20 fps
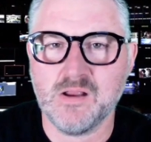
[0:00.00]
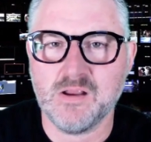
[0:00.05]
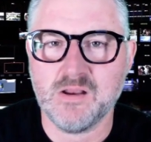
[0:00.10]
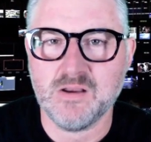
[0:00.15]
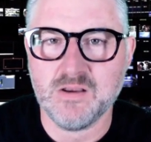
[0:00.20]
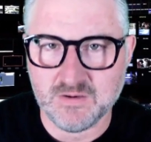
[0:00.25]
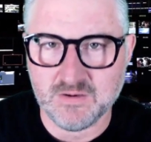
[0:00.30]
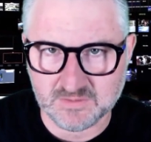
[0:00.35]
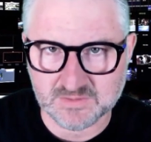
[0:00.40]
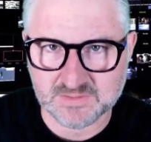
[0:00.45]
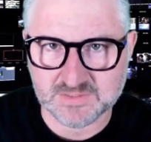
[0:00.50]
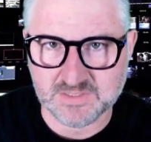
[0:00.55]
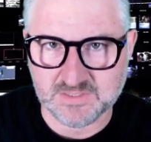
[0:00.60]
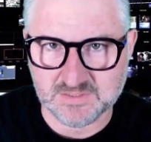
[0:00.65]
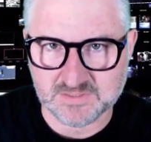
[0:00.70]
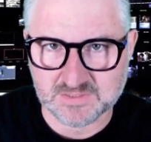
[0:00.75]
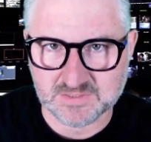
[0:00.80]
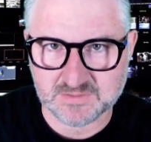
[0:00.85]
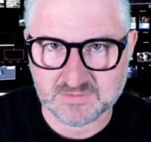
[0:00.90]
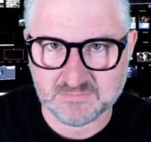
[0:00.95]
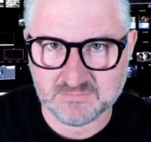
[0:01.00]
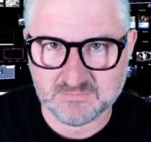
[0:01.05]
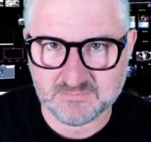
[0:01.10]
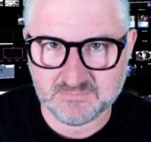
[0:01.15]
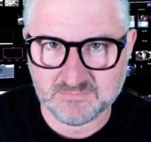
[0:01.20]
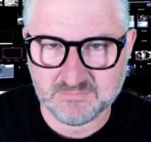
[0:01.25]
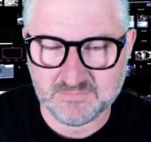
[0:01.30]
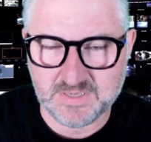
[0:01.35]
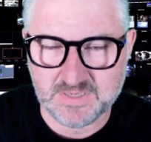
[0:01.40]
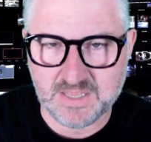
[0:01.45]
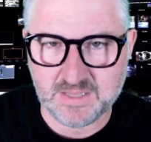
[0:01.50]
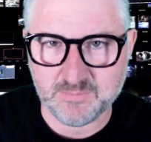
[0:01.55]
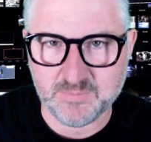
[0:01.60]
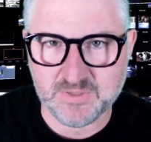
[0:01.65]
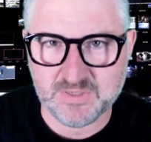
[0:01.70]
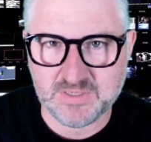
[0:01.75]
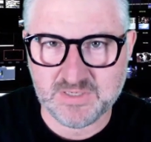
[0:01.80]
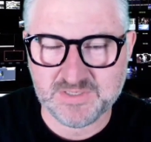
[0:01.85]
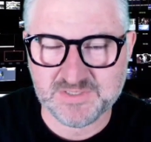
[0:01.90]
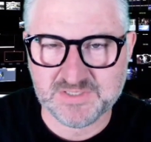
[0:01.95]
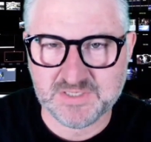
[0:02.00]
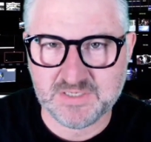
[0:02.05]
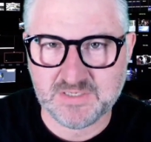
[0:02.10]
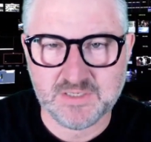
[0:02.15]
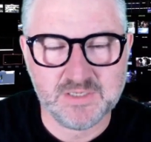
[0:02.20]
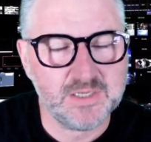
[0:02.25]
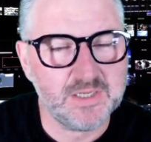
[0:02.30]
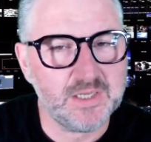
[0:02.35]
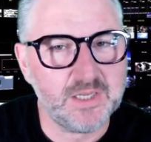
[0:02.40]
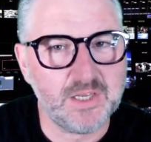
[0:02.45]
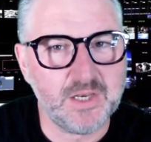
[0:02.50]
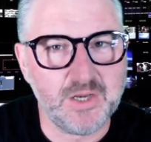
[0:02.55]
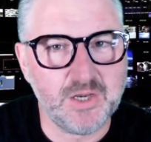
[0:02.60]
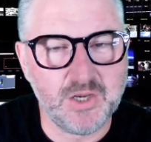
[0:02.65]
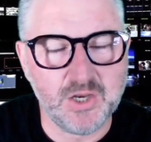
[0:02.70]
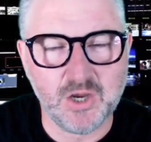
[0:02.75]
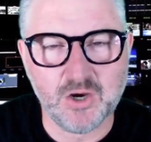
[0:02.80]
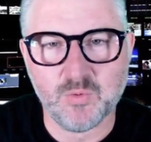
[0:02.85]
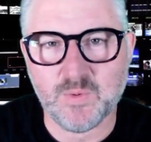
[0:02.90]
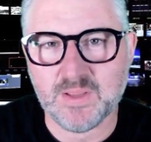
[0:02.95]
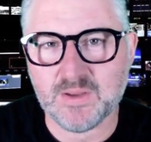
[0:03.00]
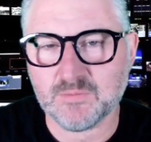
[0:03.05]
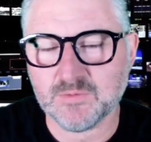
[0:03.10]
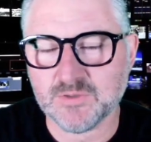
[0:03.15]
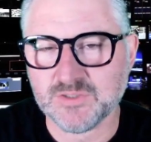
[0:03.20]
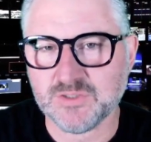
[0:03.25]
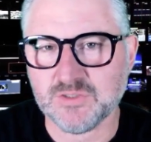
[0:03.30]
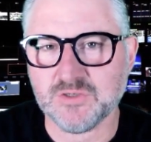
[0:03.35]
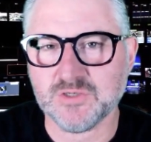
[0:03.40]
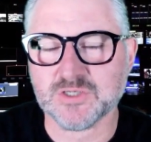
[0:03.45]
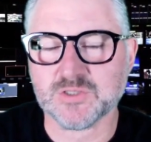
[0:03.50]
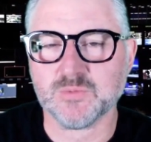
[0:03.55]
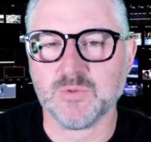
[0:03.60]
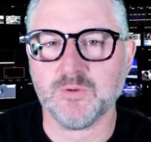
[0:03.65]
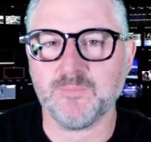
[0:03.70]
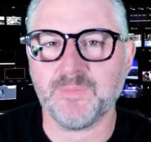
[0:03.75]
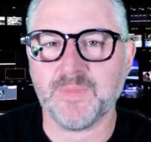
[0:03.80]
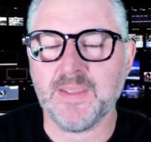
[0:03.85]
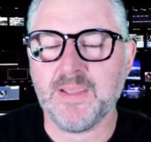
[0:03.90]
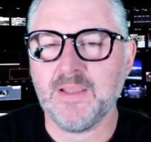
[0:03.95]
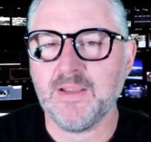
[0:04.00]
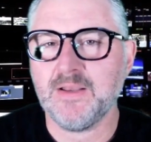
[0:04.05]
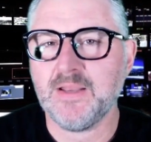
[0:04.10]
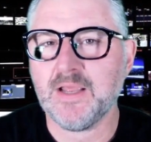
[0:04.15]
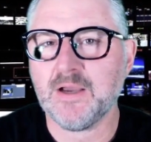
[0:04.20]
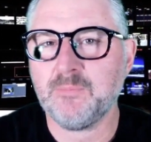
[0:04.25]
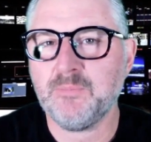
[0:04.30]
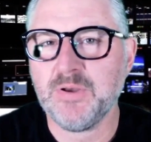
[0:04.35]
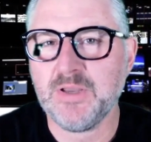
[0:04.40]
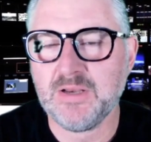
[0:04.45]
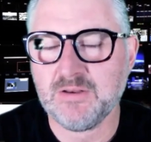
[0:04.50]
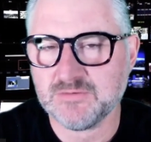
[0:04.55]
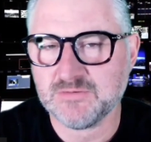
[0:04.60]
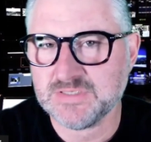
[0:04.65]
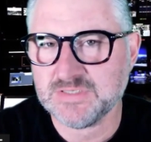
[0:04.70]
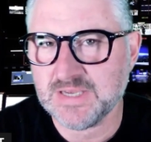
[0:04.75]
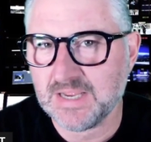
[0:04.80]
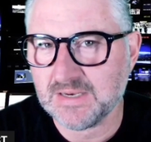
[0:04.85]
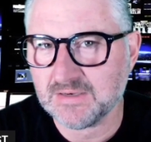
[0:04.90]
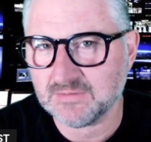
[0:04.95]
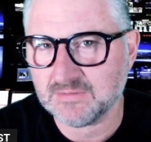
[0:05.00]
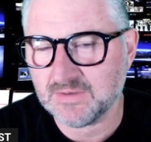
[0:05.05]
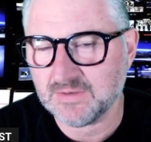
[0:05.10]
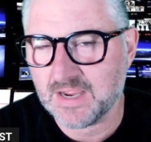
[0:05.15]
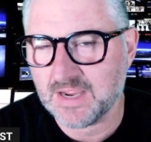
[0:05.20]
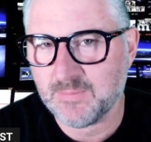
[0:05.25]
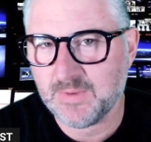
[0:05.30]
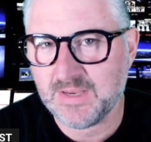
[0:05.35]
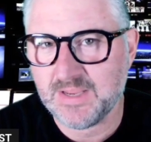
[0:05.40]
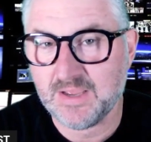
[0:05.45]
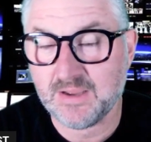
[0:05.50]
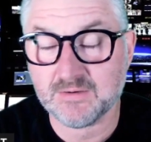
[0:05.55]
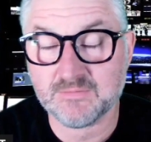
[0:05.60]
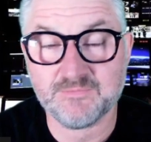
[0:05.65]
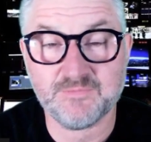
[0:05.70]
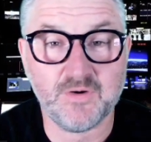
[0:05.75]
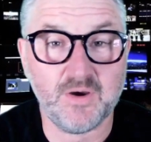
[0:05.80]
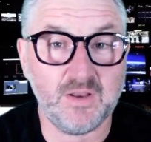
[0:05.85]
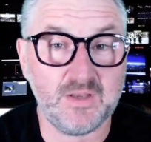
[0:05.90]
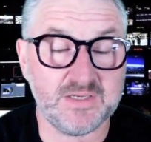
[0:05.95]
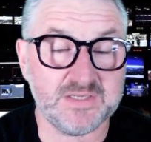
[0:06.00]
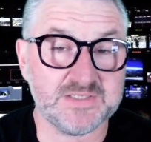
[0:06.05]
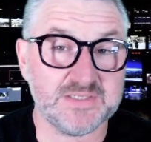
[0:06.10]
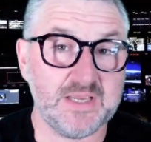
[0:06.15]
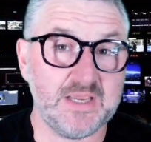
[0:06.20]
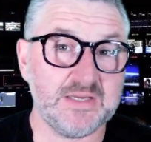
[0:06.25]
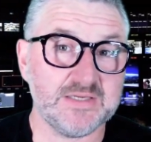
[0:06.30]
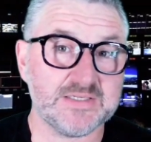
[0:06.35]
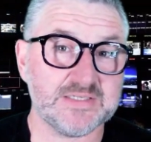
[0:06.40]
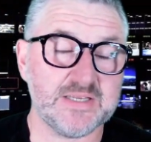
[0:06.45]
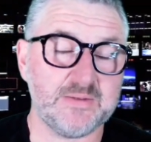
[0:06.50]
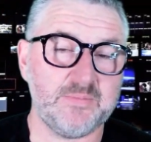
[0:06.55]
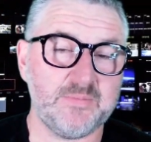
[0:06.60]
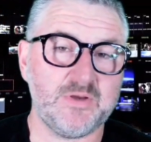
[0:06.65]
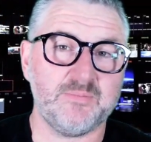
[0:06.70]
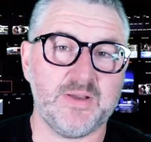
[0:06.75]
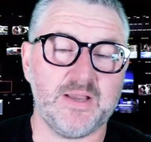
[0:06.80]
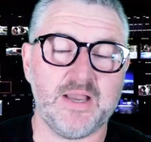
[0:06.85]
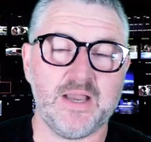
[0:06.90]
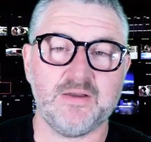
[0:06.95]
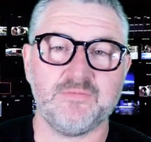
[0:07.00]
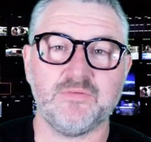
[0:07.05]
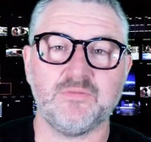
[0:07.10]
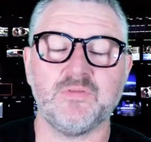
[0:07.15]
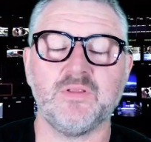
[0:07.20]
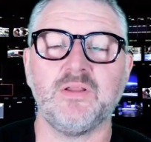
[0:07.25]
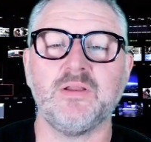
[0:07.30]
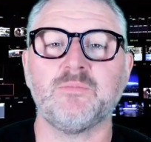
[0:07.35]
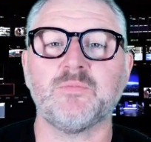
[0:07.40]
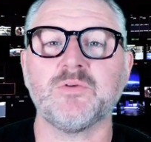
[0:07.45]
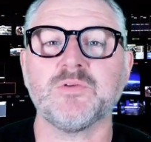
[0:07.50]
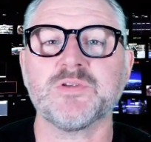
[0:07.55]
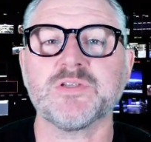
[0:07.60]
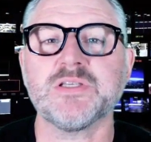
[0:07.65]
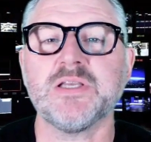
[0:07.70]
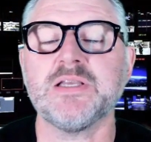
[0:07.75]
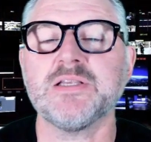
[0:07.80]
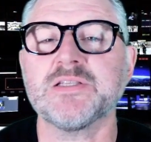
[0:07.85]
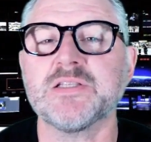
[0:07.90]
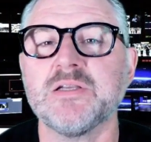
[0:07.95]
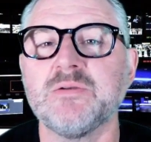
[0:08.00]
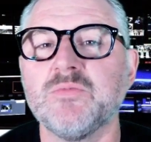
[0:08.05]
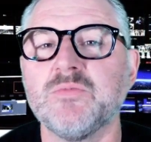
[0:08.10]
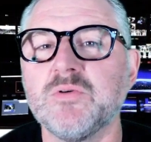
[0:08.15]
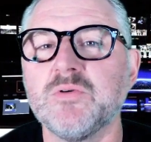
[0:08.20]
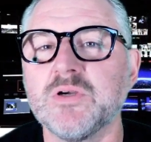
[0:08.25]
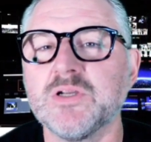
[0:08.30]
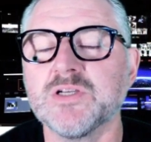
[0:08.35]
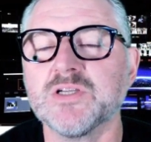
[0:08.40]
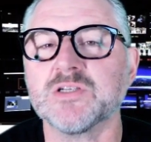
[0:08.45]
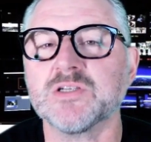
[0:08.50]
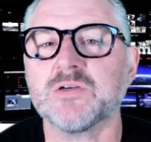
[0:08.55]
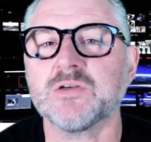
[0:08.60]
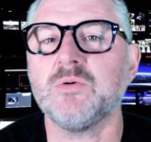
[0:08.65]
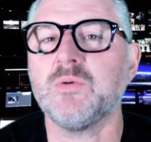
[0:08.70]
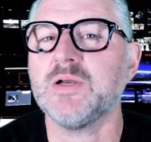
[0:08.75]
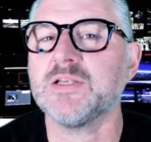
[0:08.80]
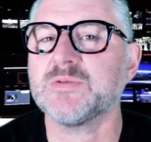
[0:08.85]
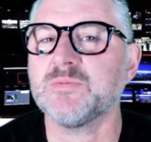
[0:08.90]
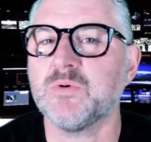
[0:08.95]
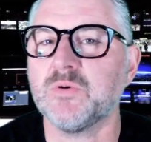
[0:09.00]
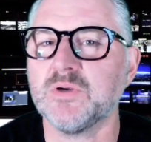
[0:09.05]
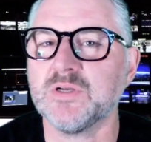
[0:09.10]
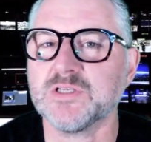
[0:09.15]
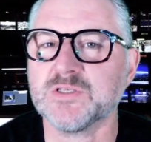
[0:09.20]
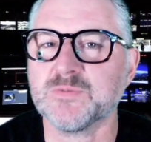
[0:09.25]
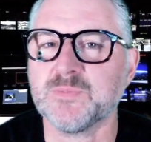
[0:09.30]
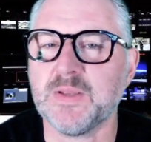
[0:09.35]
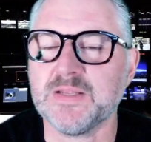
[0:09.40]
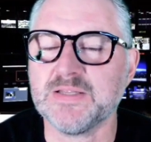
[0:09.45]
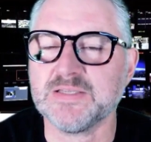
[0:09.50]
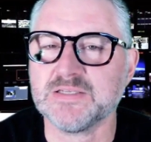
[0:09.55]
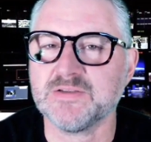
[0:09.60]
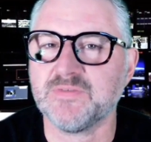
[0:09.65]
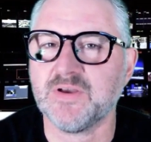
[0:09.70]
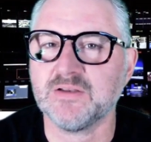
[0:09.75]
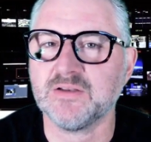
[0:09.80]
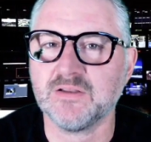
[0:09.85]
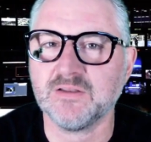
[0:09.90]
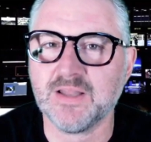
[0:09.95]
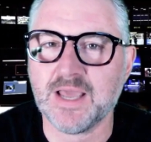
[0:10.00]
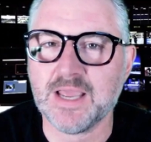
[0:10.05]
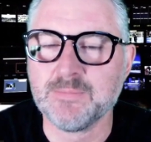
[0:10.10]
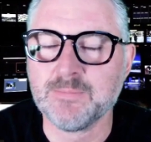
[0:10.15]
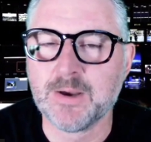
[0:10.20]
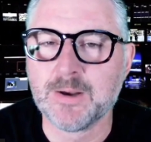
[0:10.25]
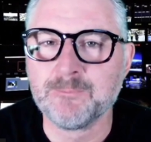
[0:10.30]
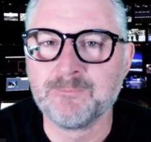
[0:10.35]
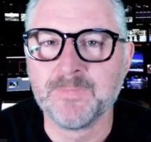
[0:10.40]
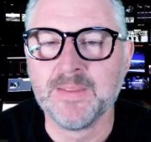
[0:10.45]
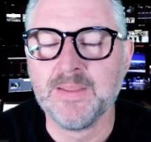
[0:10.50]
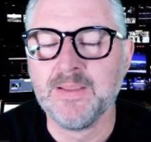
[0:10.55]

Nonsense. Albanese, nowhere as usual. Now, Peter Dutton coming out and finally saying something on behalf of the Liberals says that mortgages are always more expensive under Labor.